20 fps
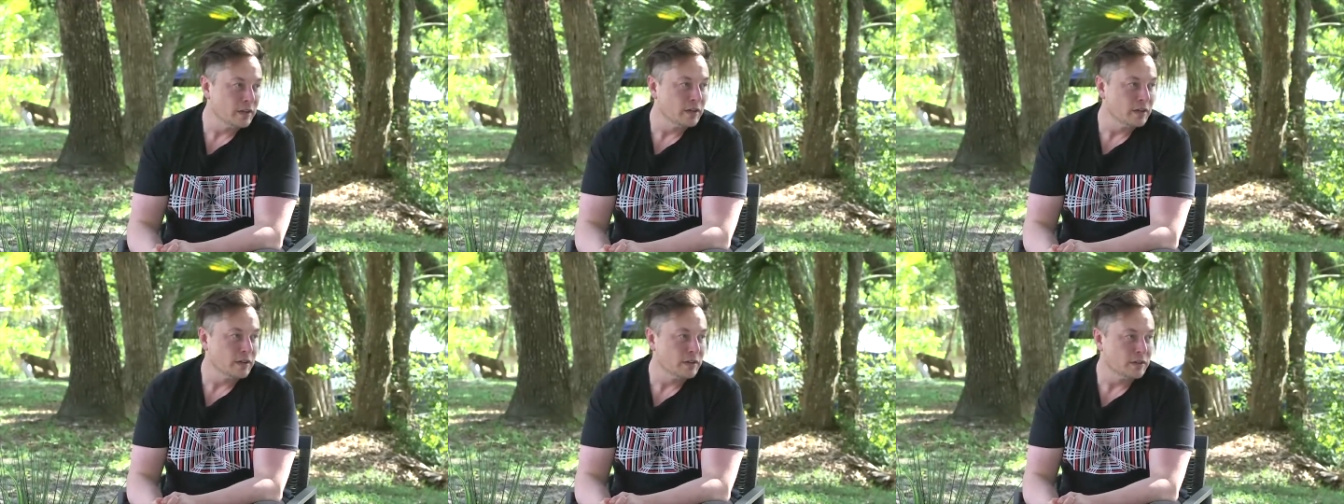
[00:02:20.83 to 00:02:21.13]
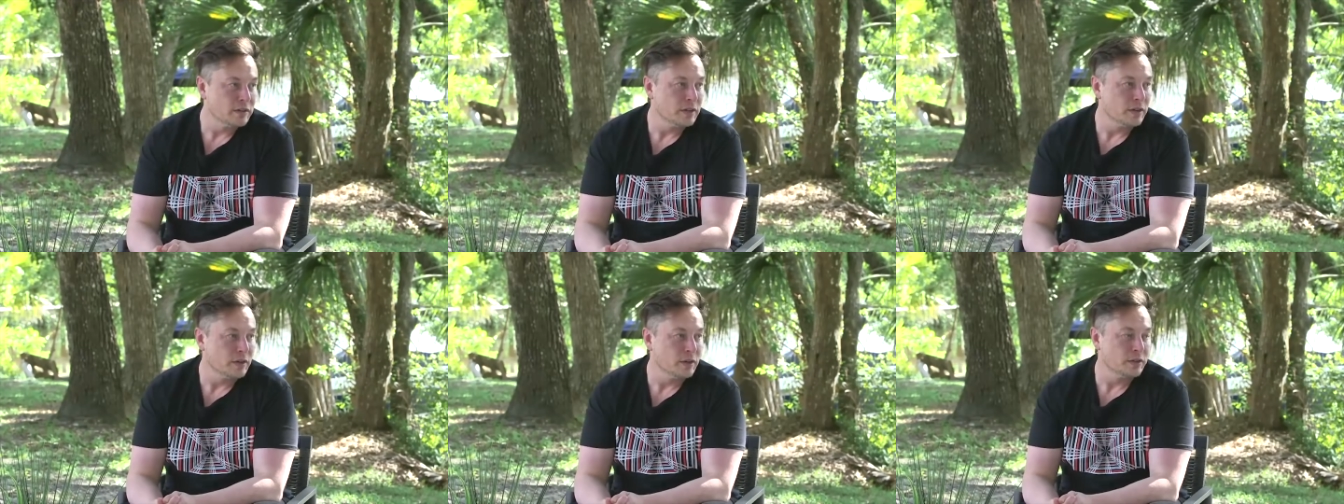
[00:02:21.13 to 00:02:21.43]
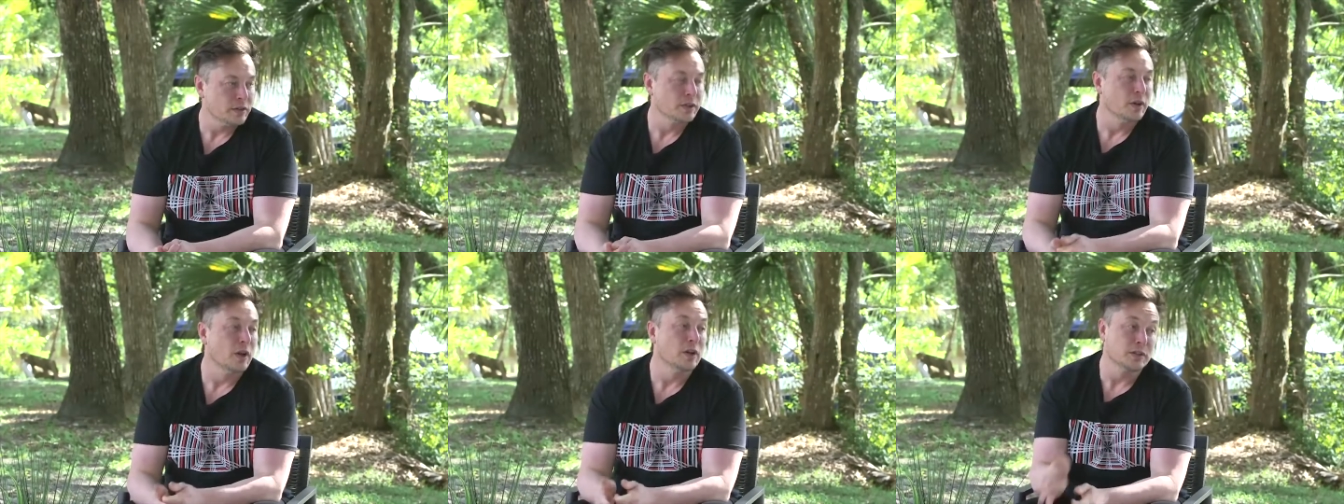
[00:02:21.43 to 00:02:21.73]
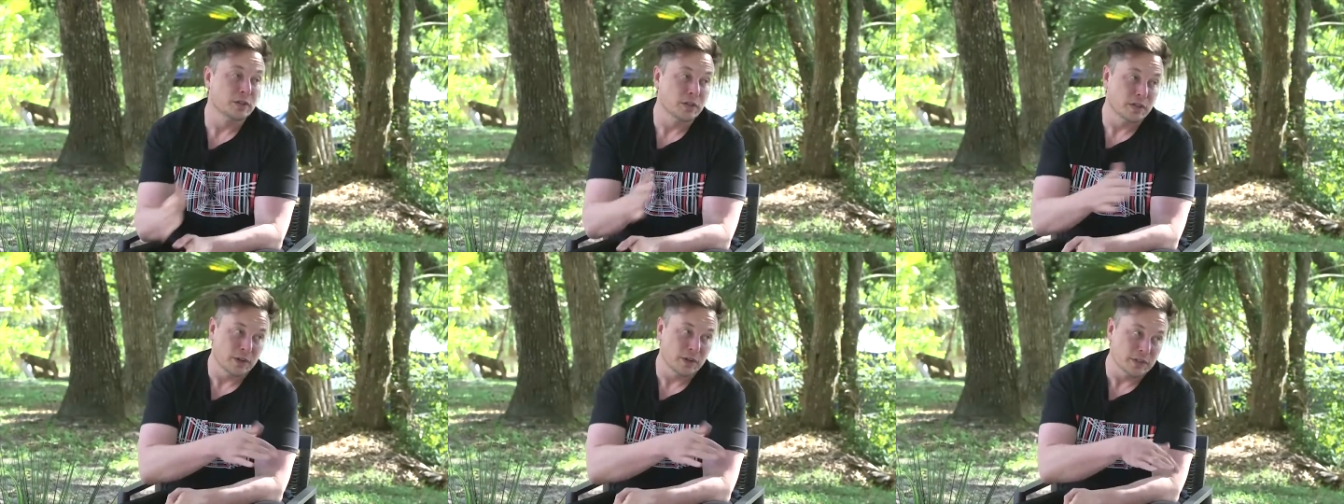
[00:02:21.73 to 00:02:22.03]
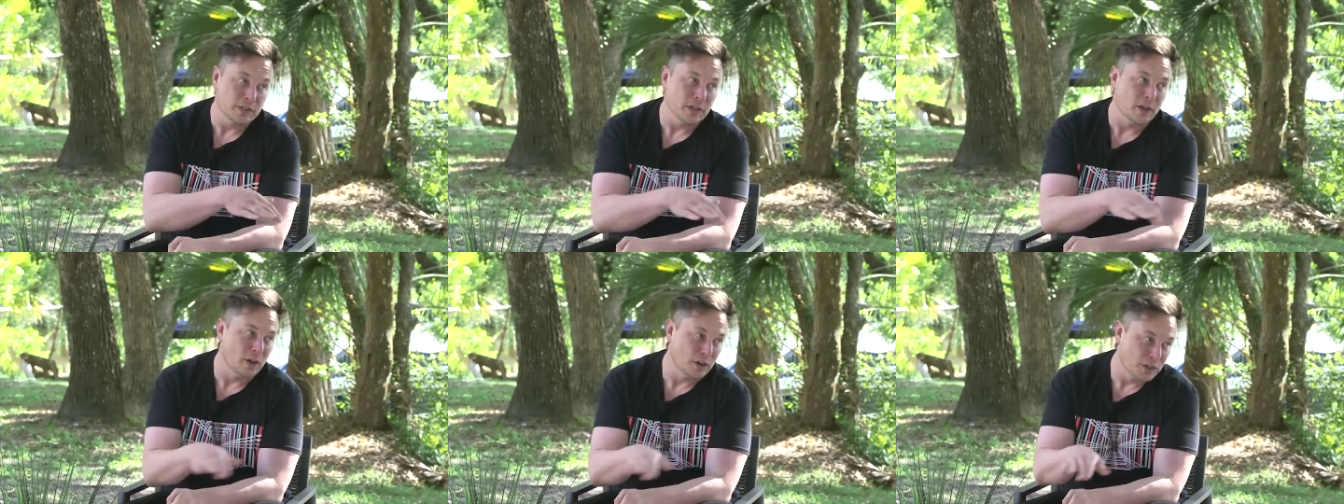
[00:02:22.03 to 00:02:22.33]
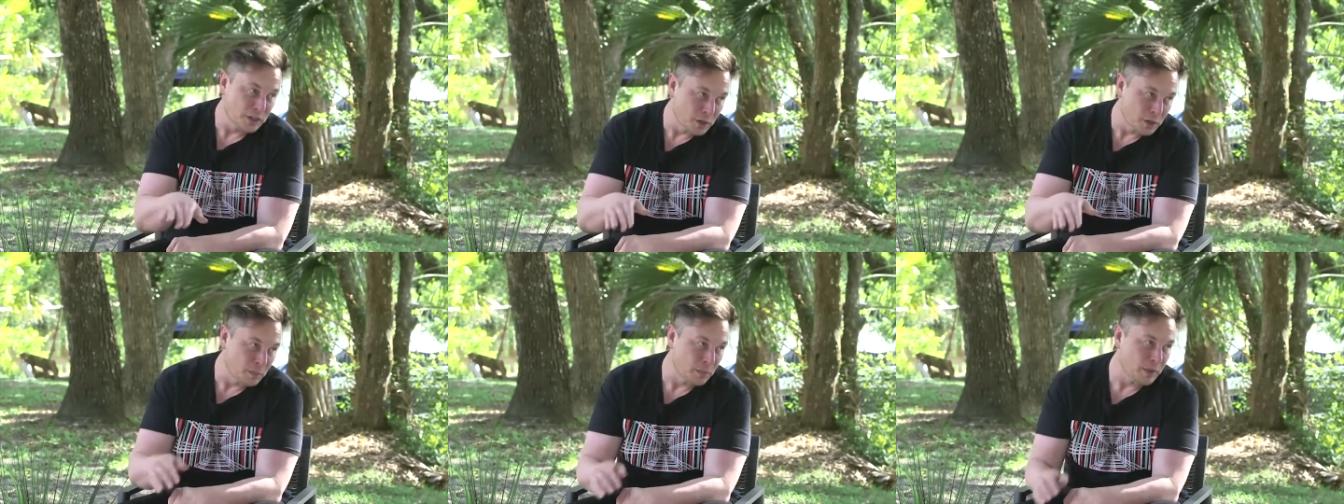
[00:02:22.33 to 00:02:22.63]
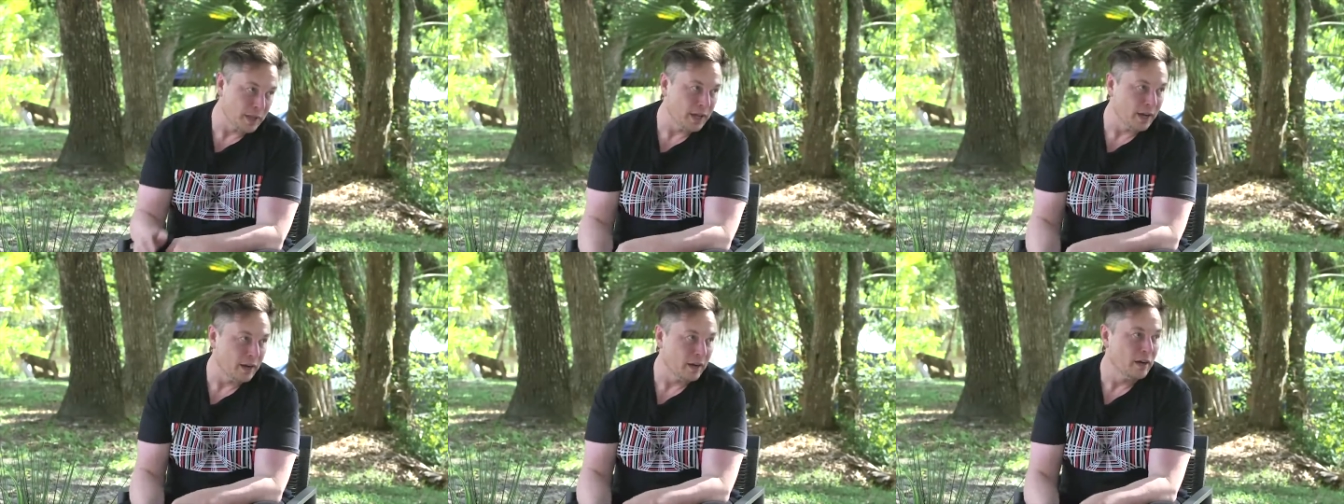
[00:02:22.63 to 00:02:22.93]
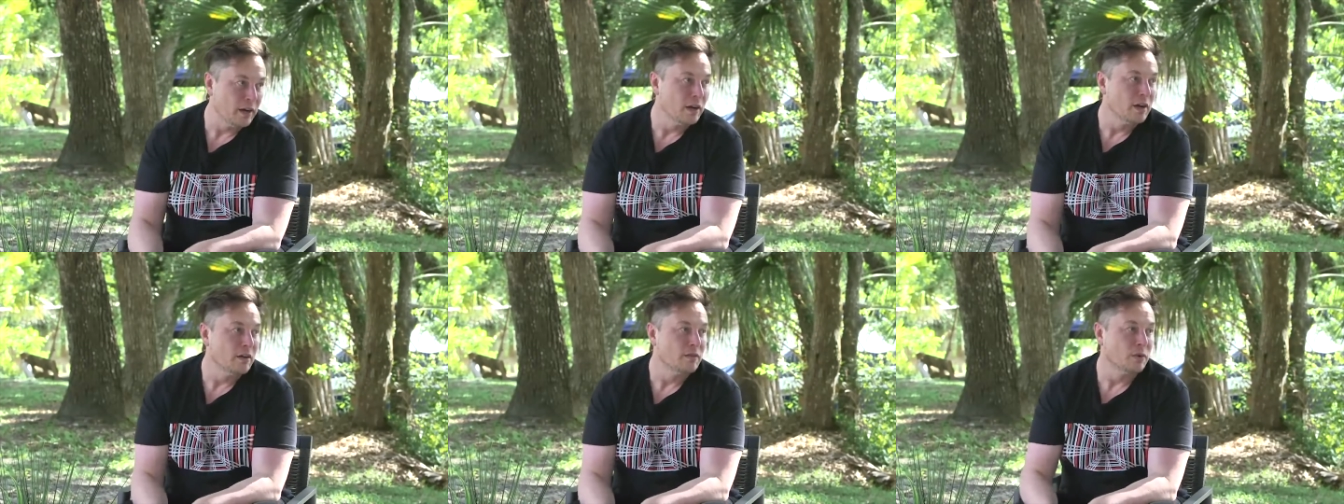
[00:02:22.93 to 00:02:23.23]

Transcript: Sure. So so so there is a long-term plan